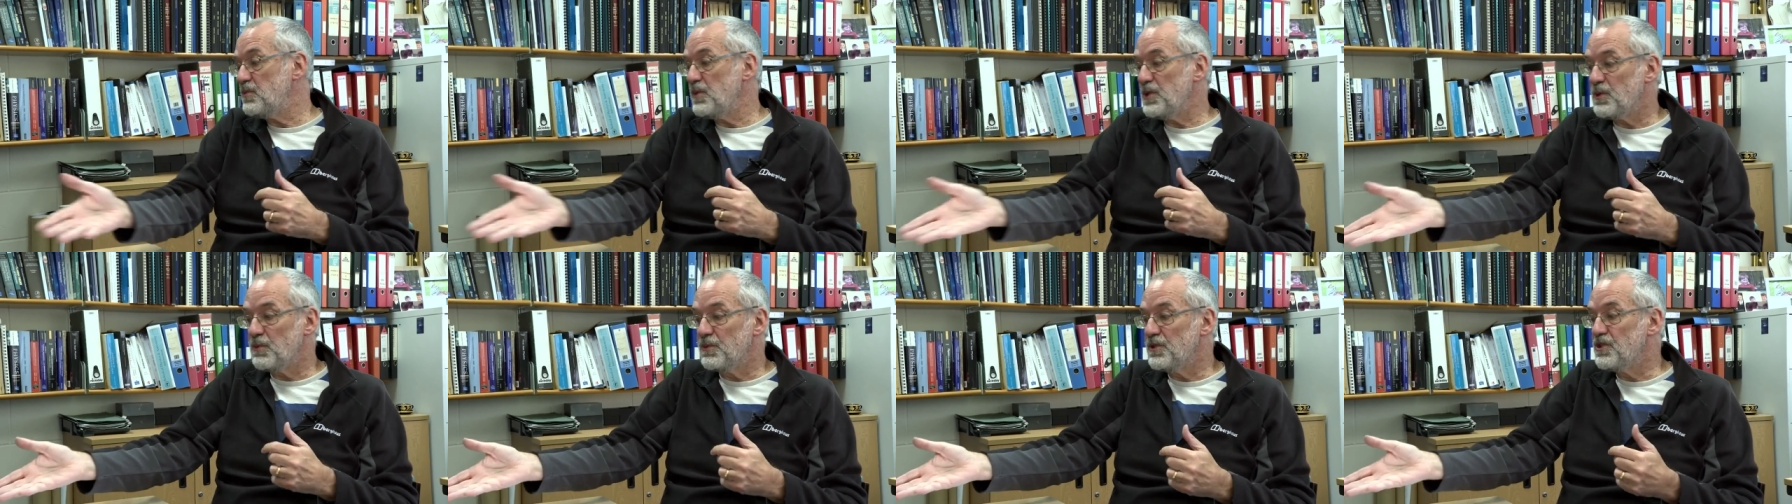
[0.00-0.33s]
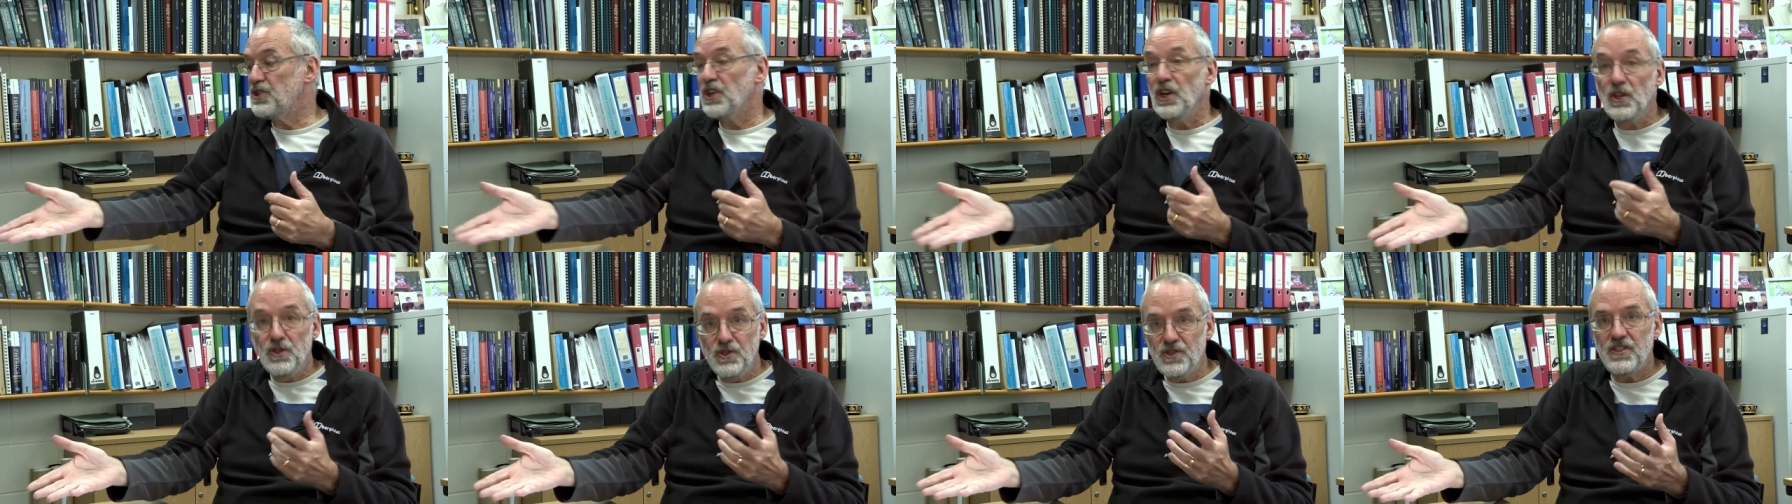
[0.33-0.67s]
which were
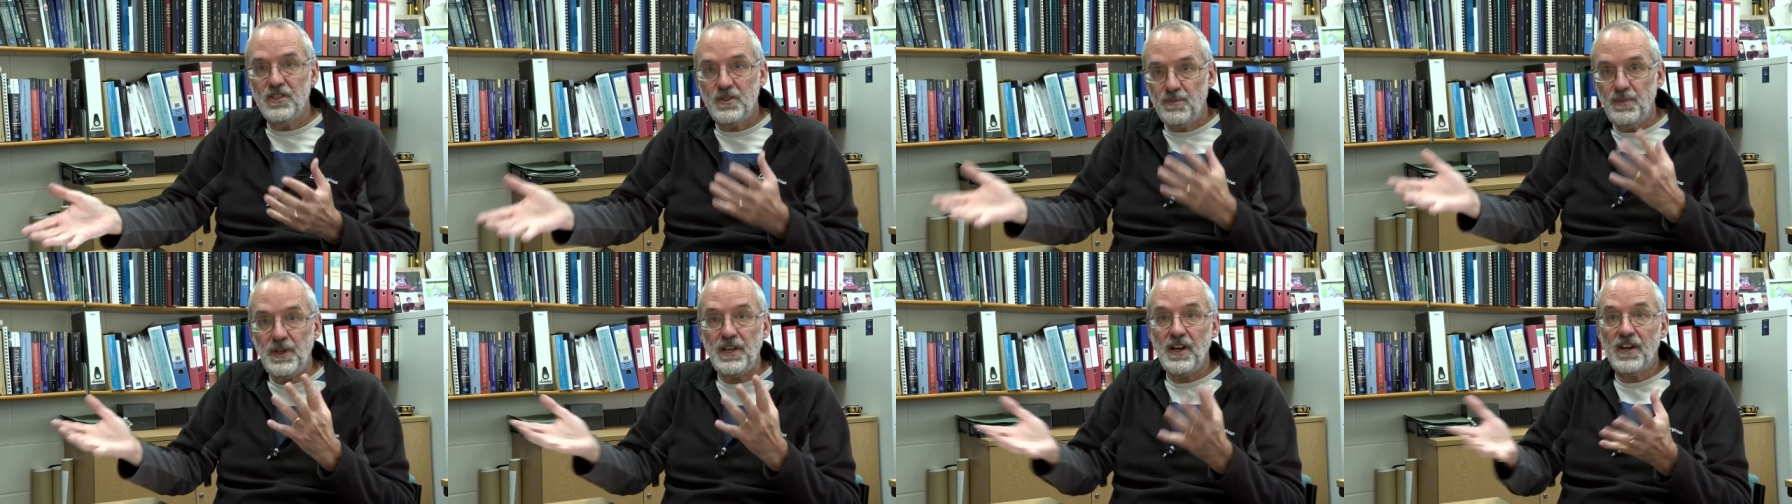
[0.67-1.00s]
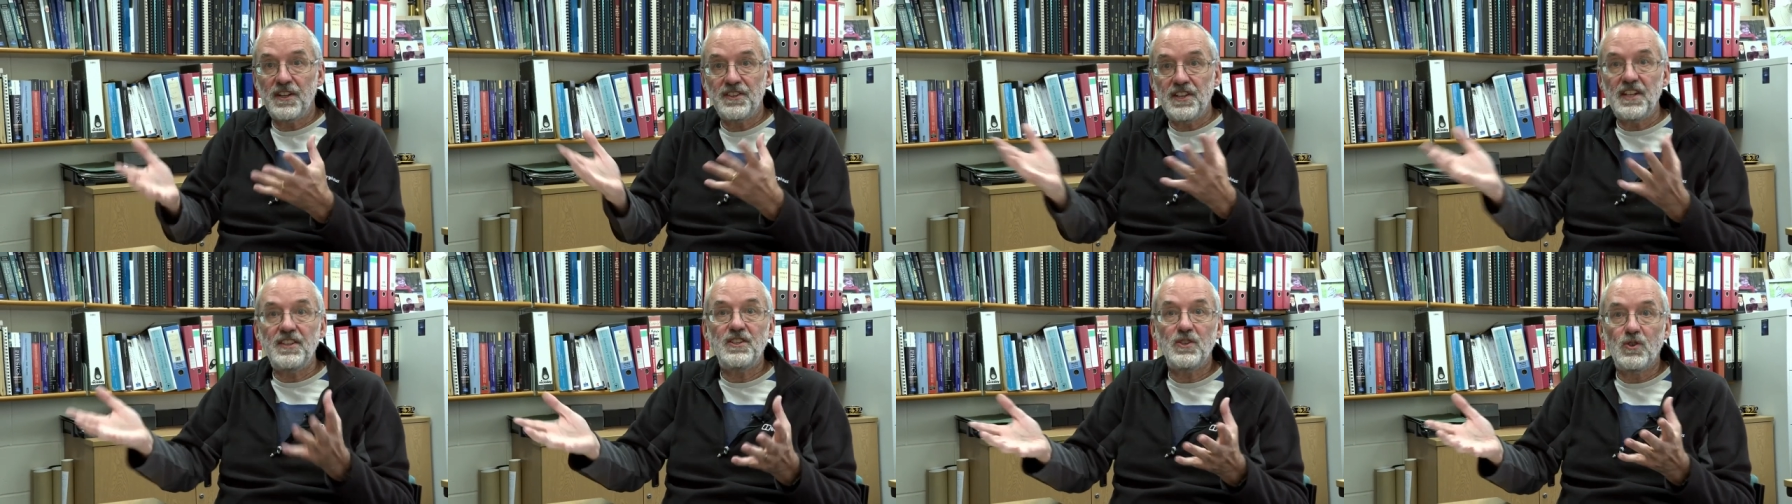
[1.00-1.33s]
chosen to be
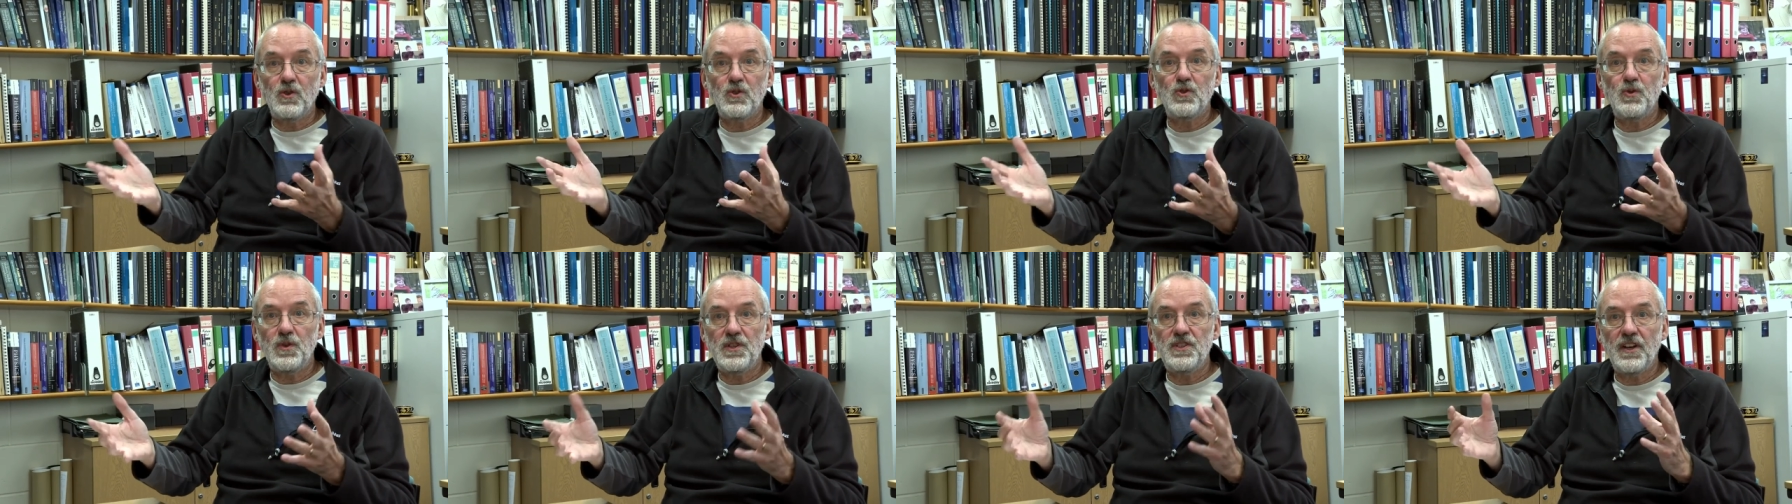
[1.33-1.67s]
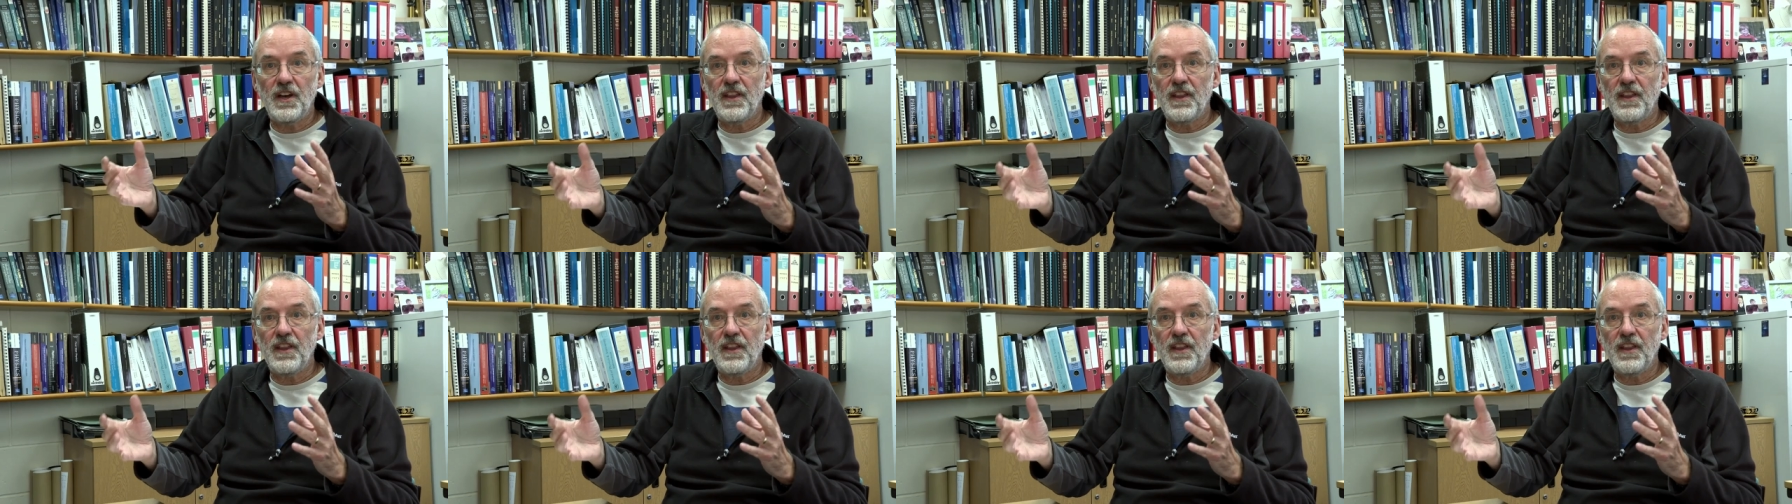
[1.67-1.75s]
identical to each